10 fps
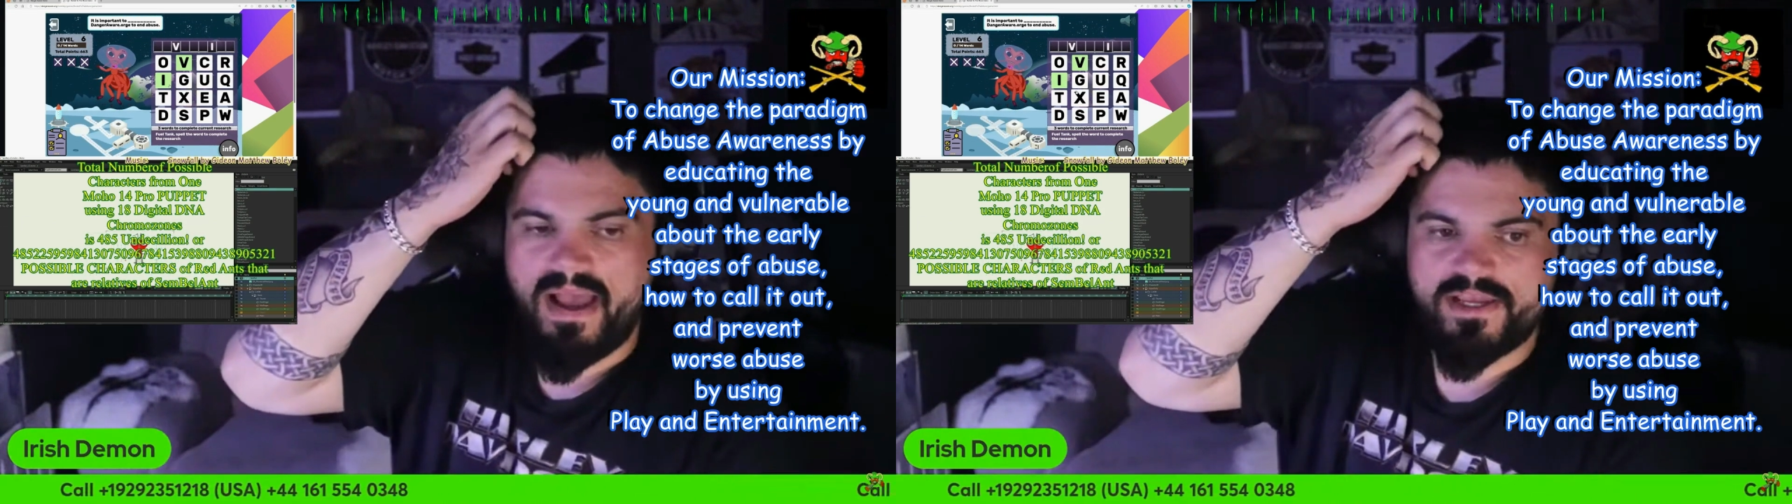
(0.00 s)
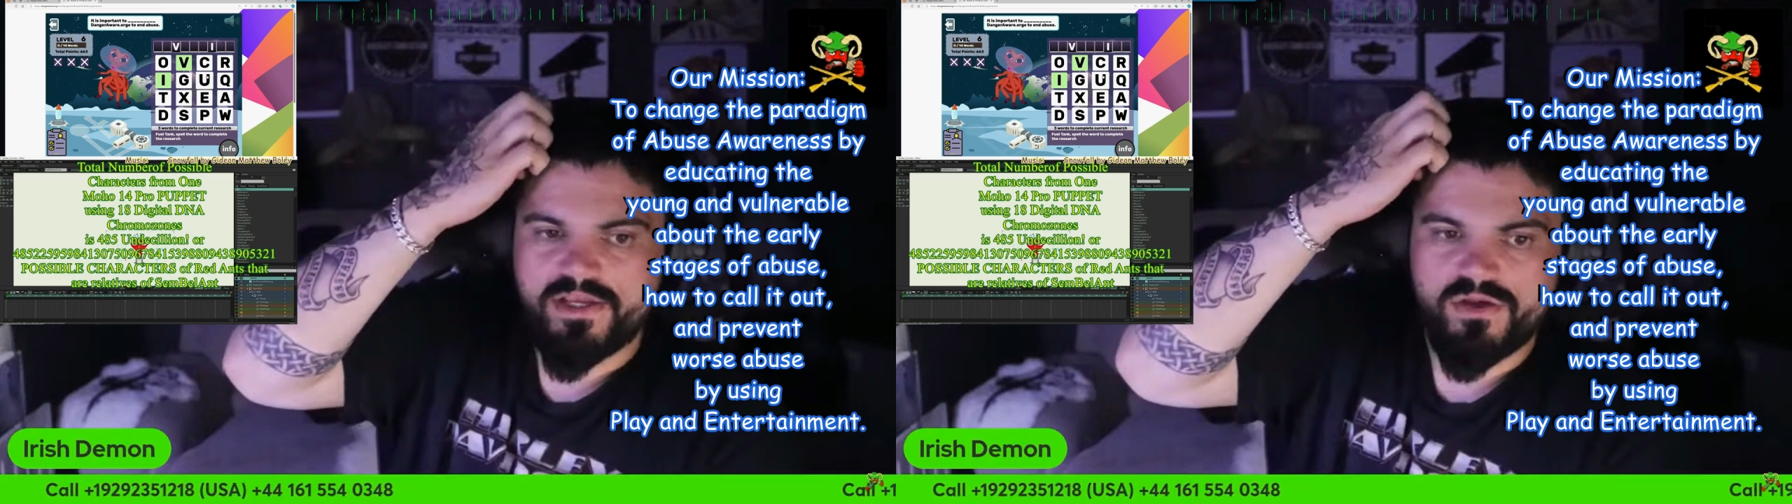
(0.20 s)

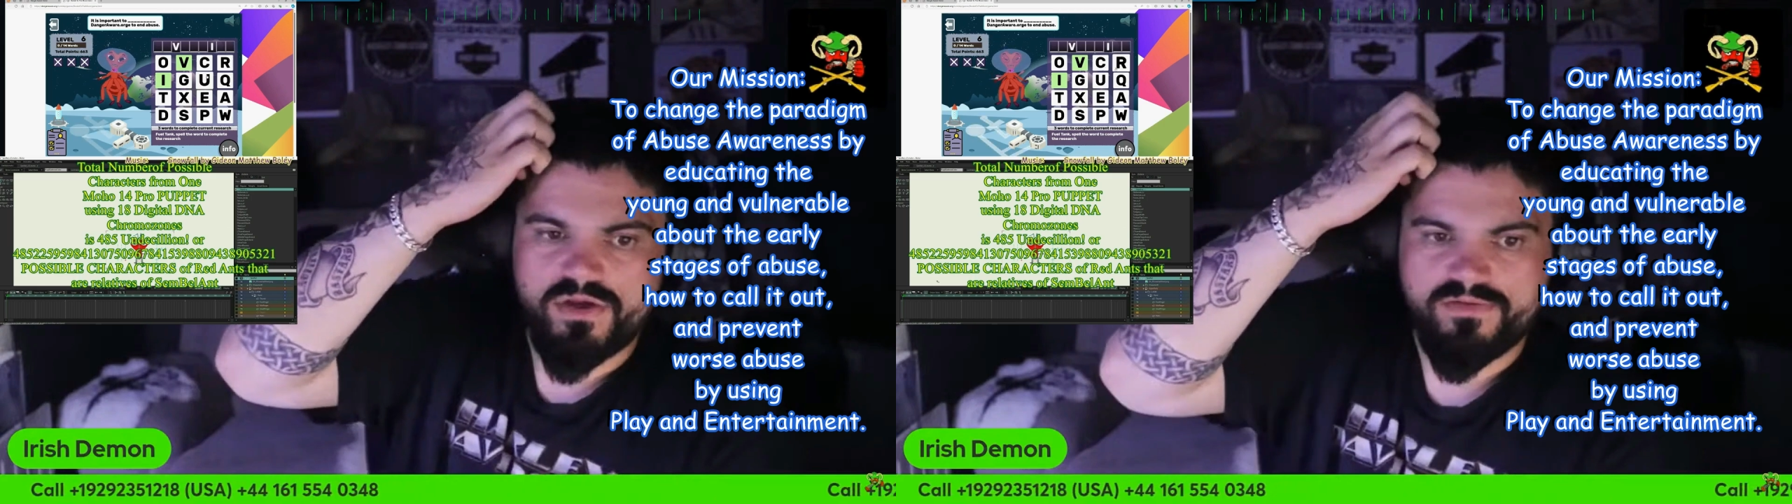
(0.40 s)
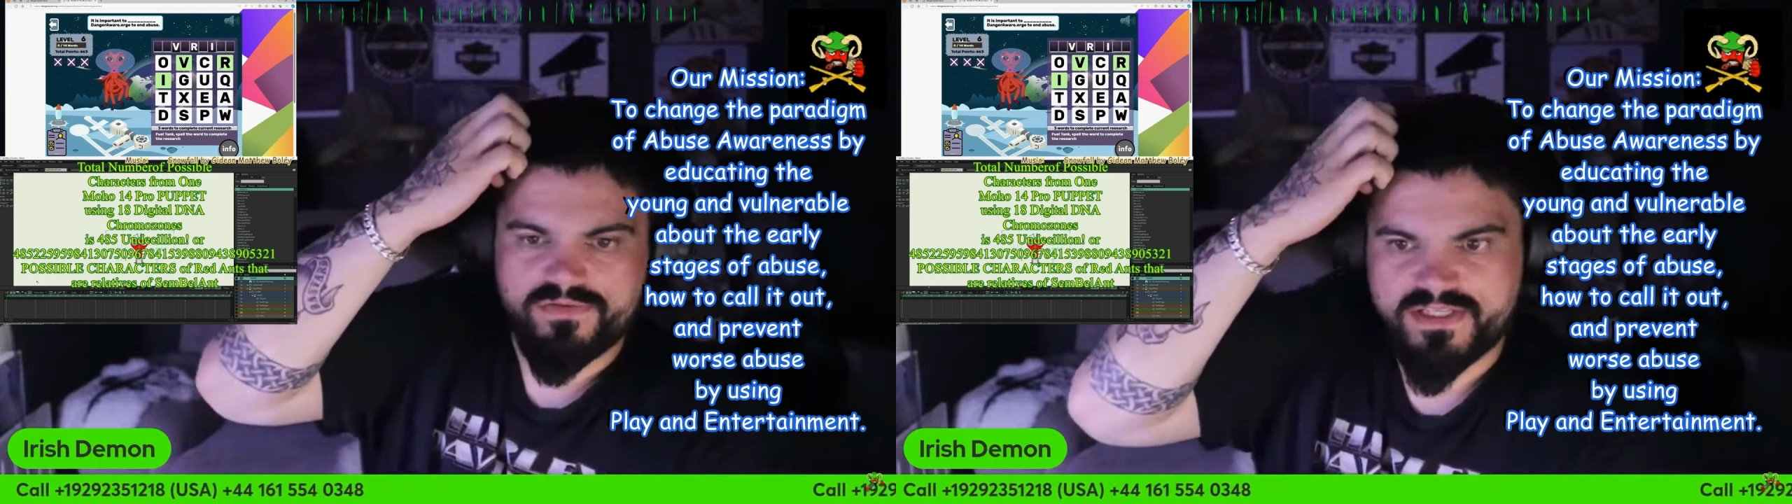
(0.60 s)
can you
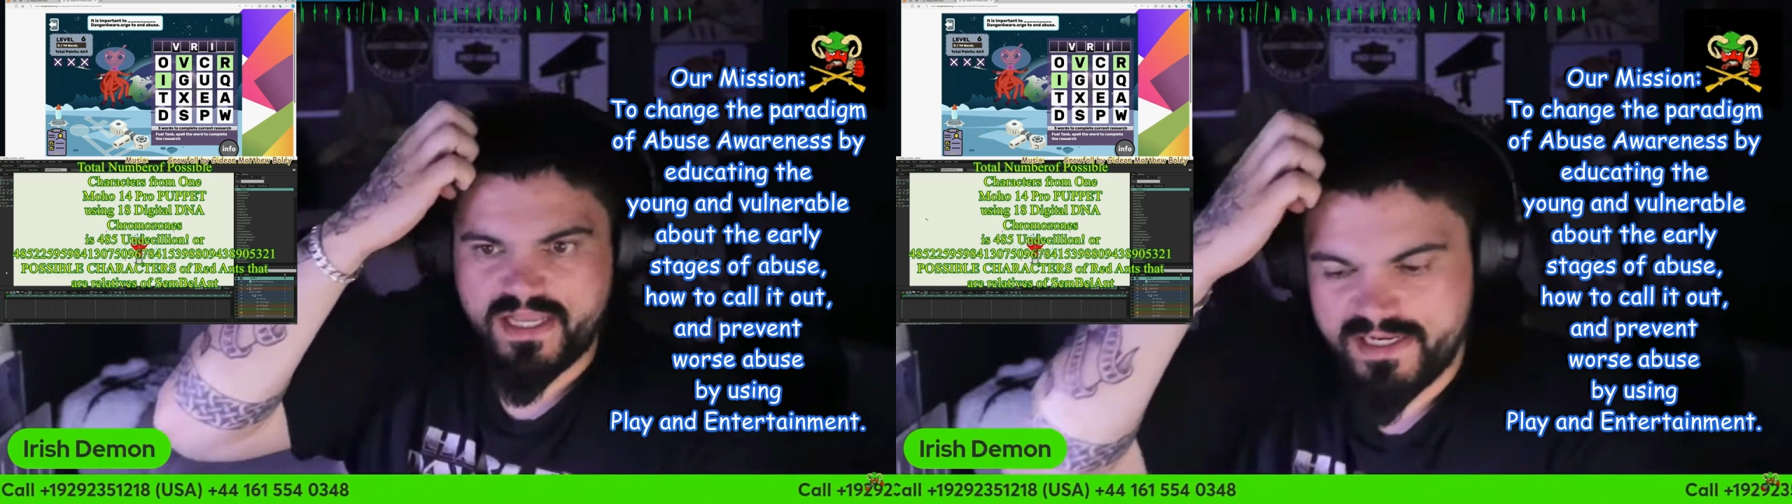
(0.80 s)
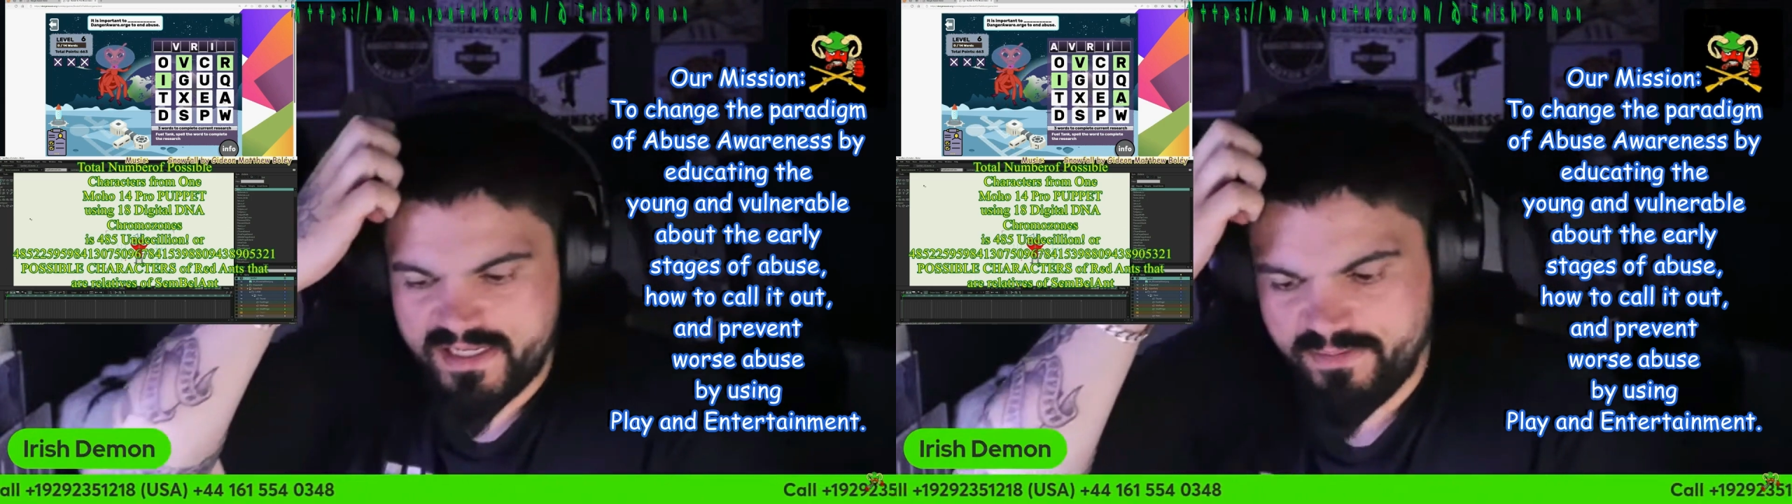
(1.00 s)
give us
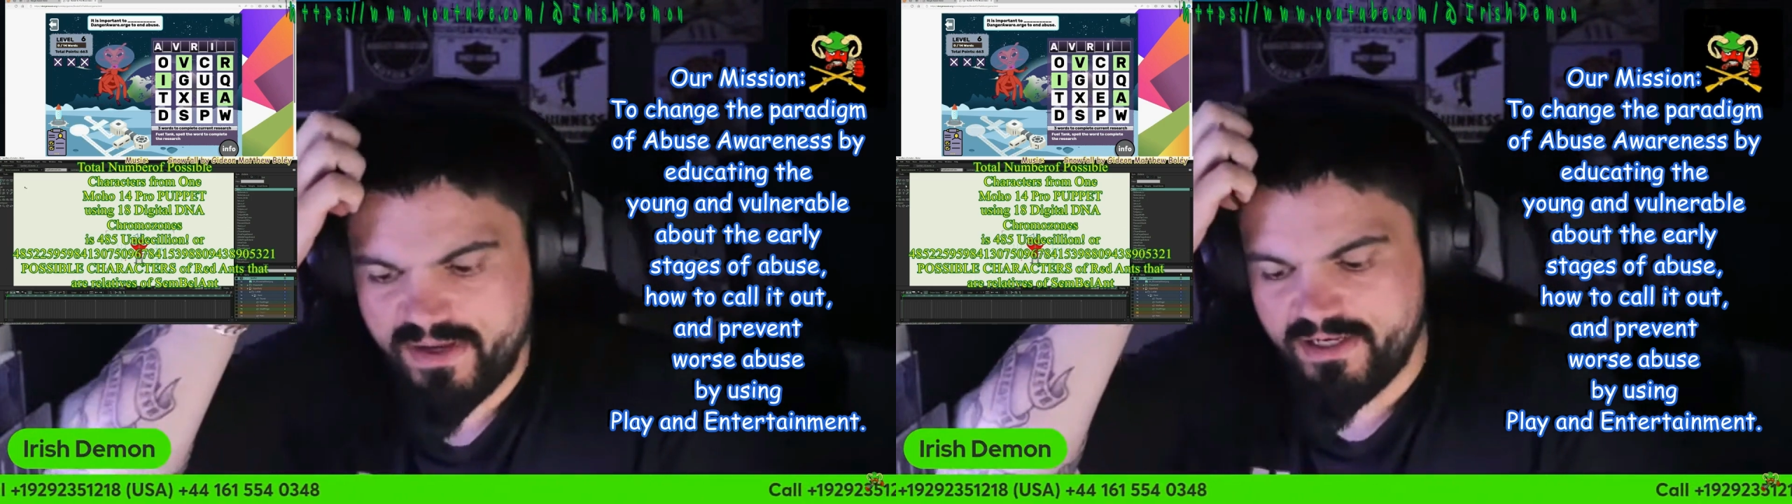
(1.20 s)
that email